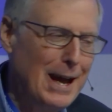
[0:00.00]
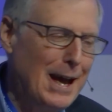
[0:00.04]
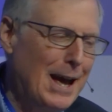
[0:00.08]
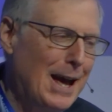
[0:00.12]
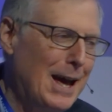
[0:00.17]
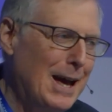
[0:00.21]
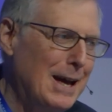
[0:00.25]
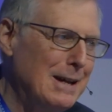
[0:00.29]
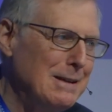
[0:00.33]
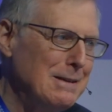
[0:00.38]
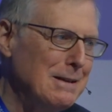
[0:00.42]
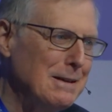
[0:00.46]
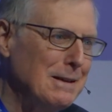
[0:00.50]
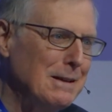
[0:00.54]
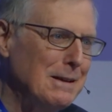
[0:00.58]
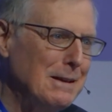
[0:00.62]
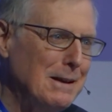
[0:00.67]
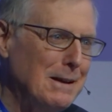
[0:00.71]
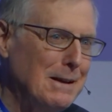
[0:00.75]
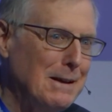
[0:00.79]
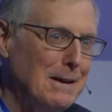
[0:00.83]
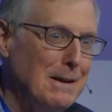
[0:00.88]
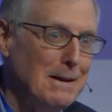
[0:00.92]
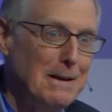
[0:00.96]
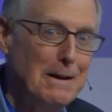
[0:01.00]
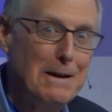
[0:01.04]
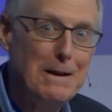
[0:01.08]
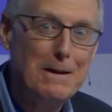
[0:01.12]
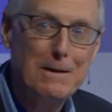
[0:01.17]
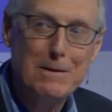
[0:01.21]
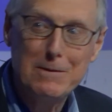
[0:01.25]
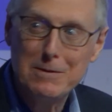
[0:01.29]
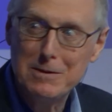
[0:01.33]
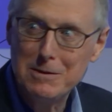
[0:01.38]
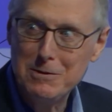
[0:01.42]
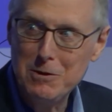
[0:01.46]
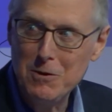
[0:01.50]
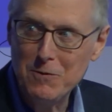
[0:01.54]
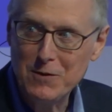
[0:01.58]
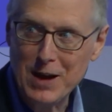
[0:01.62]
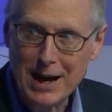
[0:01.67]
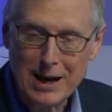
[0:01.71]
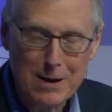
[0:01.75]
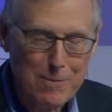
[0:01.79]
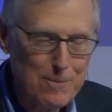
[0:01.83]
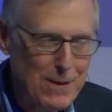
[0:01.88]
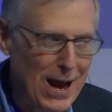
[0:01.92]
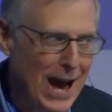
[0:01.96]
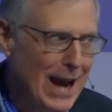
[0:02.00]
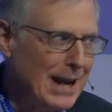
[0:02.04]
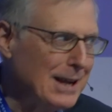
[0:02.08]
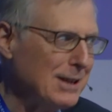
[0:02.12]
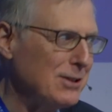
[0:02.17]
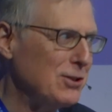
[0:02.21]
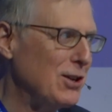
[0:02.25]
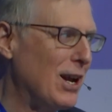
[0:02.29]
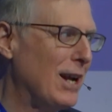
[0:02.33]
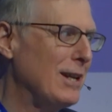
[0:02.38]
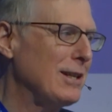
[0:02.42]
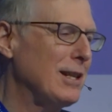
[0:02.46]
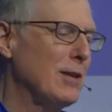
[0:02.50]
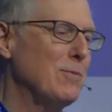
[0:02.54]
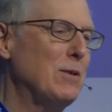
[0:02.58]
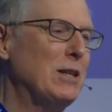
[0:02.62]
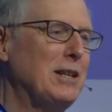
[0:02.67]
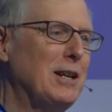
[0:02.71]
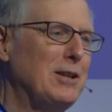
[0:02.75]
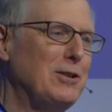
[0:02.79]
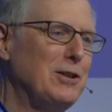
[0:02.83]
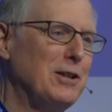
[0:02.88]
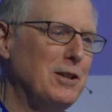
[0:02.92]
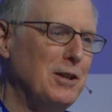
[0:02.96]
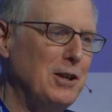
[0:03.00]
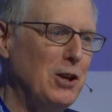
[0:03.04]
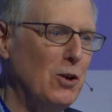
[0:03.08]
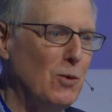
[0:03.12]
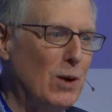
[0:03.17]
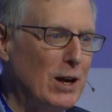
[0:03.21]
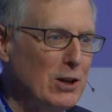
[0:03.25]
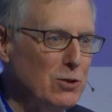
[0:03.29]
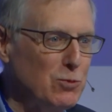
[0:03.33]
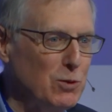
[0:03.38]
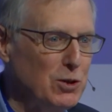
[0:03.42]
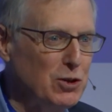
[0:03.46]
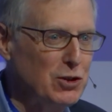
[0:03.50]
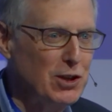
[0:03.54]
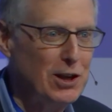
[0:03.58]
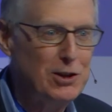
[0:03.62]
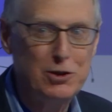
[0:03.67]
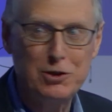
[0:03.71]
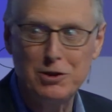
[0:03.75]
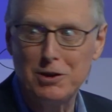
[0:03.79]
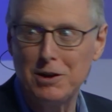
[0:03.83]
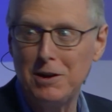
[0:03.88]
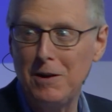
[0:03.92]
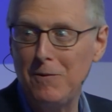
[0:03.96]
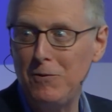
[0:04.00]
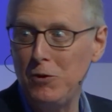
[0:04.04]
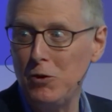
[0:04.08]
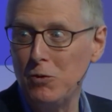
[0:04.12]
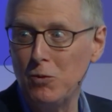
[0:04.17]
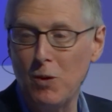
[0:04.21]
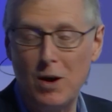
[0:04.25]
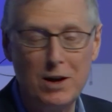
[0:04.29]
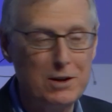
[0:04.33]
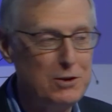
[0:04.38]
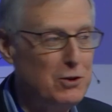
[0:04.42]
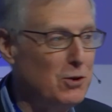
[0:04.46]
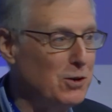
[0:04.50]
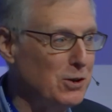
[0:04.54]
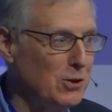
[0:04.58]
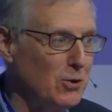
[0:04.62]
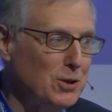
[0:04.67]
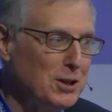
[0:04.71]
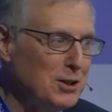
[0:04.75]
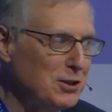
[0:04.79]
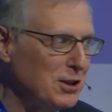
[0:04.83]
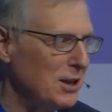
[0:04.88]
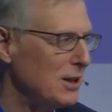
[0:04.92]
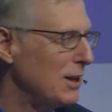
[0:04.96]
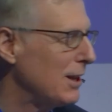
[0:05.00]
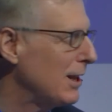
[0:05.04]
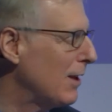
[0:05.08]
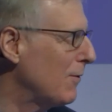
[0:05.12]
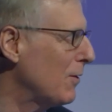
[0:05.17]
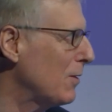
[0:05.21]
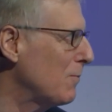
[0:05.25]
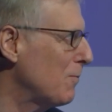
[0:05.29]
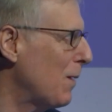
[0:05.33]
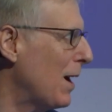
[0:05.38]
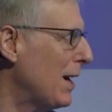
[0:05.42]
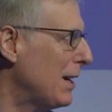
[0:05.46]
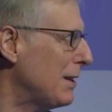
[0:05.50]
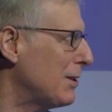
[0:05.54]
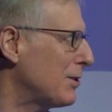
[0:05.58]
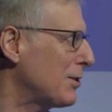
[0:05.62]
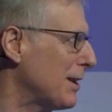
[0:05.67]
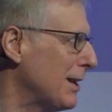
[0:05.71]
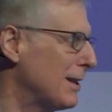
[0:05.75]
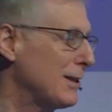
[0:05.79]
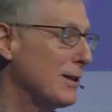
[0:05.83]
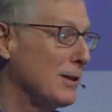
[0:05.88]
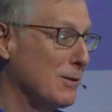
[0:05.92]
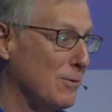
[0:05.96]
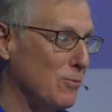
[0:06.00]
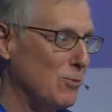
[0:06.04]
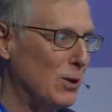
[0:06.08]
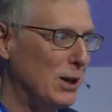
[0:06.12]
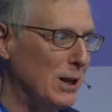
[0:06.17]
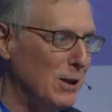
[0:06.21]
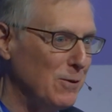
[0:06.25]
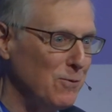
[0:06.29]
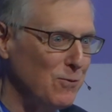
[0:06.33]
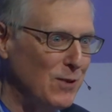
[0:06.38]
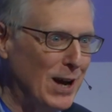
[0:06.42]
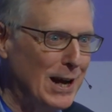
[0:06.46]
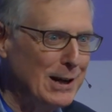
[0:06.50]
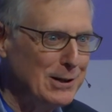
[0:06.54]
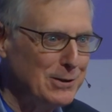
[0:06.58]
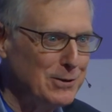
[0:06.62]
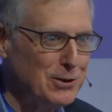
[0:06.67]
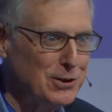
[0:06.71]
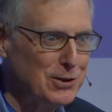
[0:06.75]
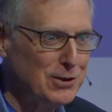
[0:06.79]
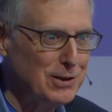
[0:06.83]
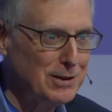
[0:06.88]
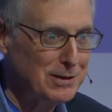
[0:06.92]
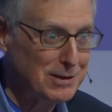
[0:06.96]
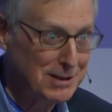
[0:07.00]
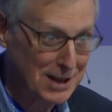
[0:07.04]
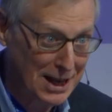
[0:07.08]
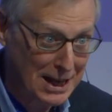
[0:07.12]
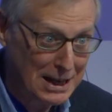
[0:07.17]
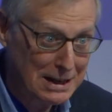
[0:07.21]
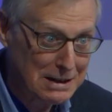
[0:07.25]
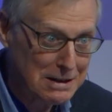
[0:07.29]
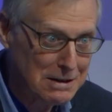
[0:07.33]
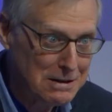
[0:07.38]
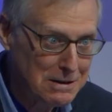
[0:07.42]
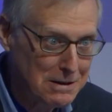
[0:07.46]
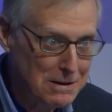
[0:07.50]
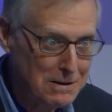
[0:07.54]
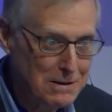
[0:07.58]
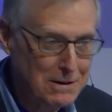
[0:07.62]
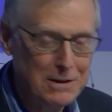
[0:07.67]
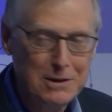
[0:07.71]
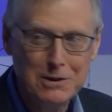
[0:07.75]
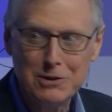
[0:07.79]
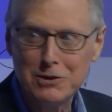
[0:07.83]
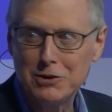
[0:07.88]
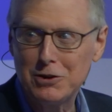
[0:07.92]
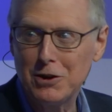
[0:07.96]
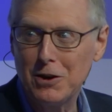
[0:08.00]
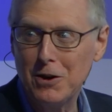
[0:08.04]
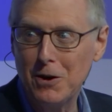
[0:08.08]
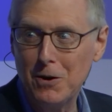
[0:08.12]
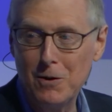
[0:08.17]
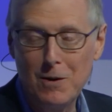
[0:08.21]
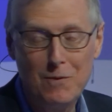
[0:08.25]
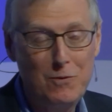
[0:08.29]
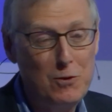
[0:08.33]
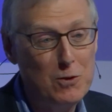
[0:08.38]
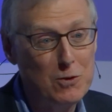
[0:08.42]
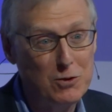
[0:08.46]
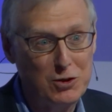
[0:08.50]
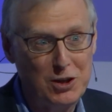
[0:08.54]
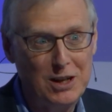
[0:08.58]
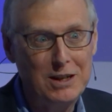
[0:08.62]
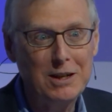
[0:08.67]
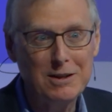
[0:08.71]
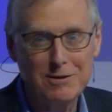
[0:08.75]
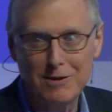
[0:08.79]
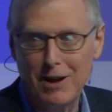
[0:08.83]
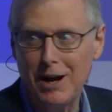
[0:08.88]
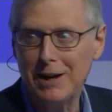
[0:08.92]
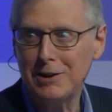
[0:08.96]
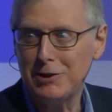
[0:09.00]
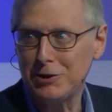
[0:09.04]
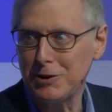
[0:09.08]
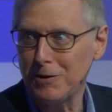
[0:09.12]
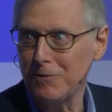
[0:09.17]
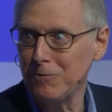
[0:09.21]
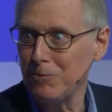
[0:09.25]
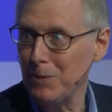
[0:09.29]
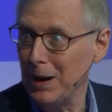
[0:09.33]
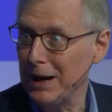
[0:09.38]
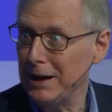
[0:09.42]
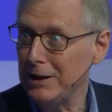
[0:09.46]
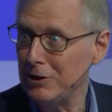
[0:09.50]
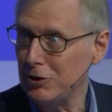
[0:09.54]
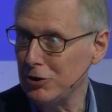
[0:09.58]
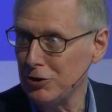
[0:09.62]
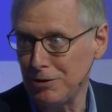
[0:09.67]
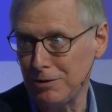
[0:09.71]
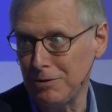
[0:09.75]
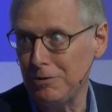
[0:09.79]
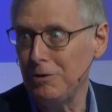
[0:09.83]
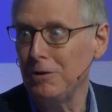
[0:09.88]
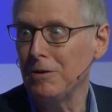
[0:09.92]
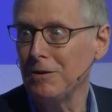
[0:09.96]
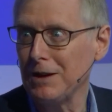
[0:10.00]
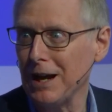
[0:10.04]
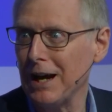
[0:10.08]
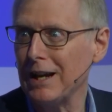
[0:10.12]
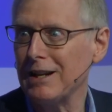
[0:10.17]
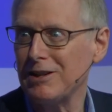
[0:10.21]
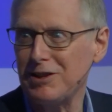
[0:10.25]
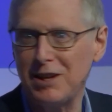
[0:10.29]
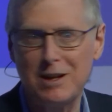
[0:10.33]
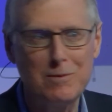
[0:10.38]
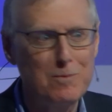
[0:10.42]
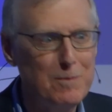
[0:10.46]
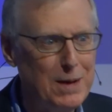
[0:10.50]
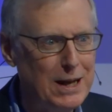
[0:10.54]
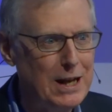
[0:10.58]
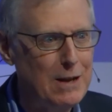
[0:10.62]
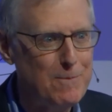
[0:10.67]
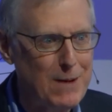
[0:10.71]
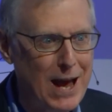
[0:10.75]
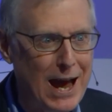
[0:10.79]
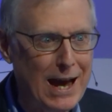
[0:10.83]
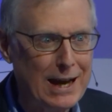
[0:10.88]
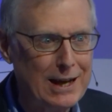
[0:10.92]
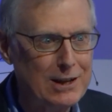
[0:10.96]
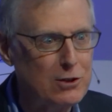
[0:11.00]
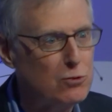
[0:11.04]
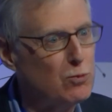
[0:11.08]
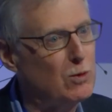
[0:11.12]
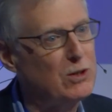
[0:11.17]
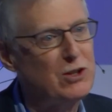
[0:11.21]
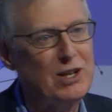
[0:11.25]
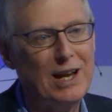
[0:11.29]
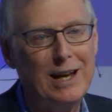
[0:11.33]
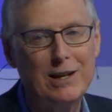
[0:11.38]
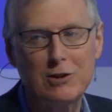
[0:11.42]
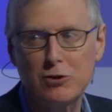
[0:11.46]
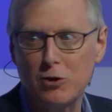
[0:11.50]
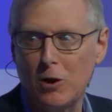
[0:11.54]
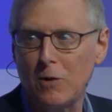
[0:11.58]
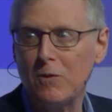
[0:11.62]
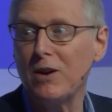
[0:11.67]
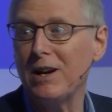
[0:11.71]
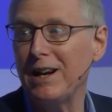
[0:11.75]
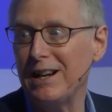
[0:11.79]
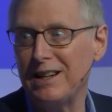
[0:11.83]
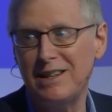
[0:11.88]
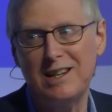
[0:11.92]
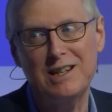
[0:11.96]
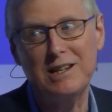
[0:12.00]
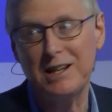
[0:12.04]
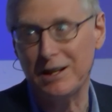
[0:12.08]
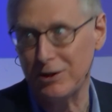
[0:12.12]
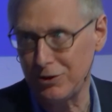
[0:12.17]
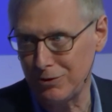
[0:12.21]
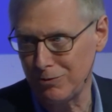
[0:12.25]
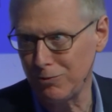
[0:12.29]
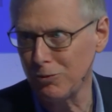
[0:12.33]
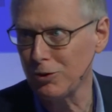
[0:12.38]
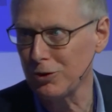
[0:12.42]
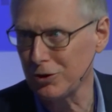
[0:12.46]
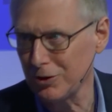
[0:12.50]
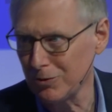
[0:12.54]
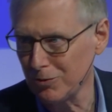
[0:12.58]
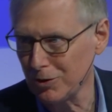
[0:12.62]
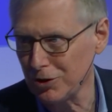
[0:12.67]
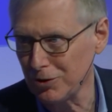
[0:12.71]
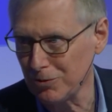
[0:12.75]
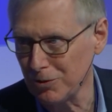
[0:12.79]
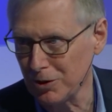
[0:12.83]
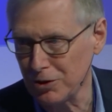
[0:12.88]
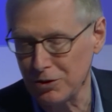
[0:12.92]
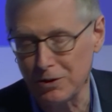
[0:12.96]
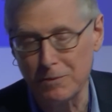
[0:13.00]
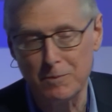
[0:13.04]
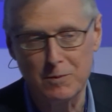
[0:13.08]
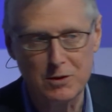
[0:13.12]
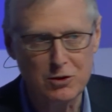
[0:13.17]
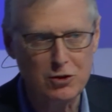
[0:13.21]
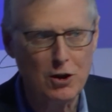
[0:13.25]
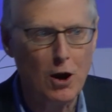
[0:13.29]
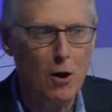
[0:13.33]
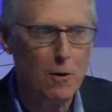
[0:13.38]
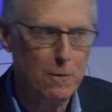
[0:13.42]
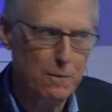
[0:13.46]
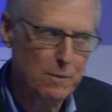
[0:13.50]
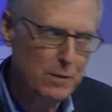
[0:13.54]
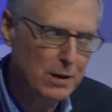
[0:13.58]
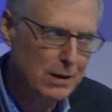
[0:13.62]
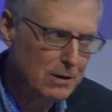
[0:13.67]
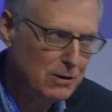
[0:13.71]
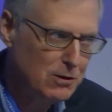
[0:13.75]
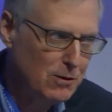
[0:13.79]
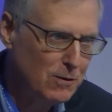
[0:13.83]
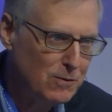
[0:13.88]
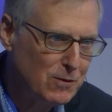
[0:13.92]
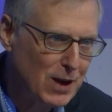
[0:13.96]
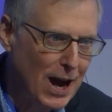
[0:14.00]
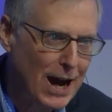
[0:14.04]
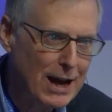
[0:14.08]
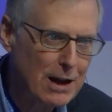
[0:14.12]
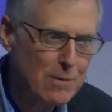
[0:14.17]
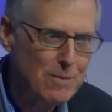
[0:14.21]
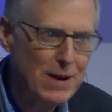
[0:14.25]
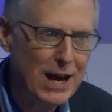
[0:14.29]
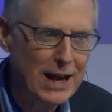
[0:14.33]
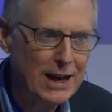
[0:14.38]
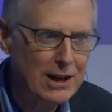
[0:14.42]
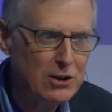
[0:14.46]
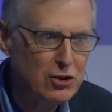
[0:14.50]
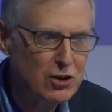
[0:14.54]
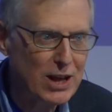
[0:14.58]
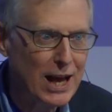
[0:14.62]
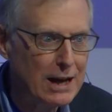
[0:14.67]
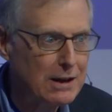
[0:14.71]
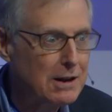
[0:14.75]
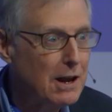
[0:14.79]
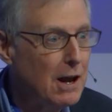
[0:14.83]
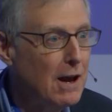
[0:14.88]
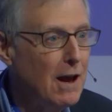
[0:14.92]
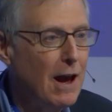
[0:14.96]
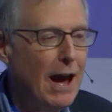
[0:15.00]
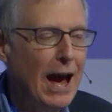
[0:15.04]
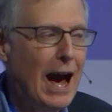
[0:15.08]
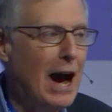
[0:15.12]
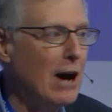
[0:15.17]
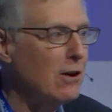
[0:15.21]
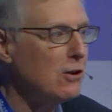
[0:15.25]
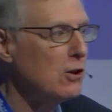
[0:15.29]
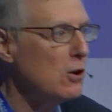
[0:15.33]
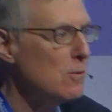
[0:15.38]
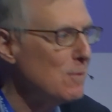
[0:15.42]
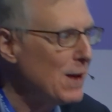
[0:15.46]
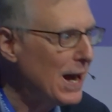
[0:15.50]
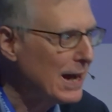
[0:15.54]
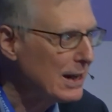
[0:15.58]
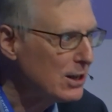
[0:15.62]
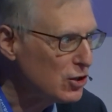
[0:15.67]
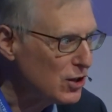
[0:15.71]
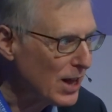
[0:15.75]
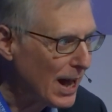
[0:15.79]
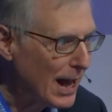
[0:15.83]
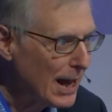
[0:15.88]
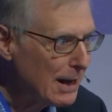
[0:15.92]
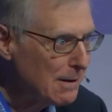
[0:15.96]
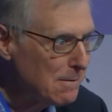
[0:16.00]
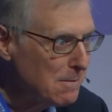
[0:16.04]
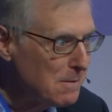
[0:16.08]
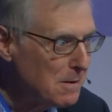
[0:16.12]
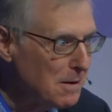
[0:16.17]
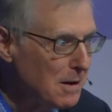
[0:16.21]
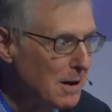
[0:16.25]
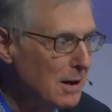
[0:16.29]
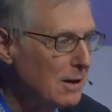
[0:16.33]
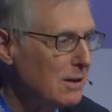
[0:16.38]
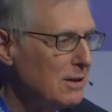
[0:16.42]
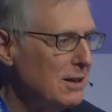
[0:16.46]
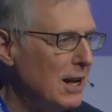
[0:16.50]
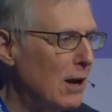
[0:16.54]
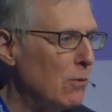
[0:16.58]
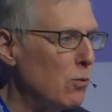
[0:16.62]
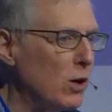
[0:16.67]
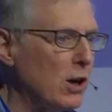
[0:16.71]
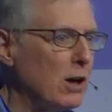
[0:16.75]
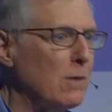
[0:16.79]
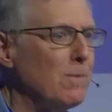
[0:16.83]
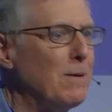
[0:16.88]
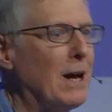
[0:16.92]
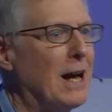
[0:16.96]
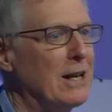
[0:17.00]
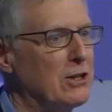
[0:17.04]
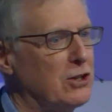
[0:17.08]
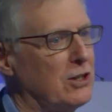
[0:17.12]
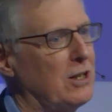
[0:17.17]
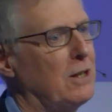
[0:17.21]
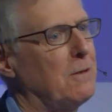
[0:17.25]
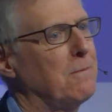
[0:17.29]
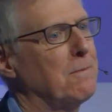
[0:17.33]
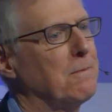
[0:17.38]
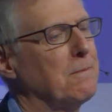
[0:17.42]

And you've got a packet size limitation in the US, which says if you want, you can only send 11 bytes at spreading factors 10. So if you're sending lots of bytes, you've got to send many packets, which adds overhead, and it gets worse and worse and worse. So you've got to manage that. How do you manage that? Network capacity.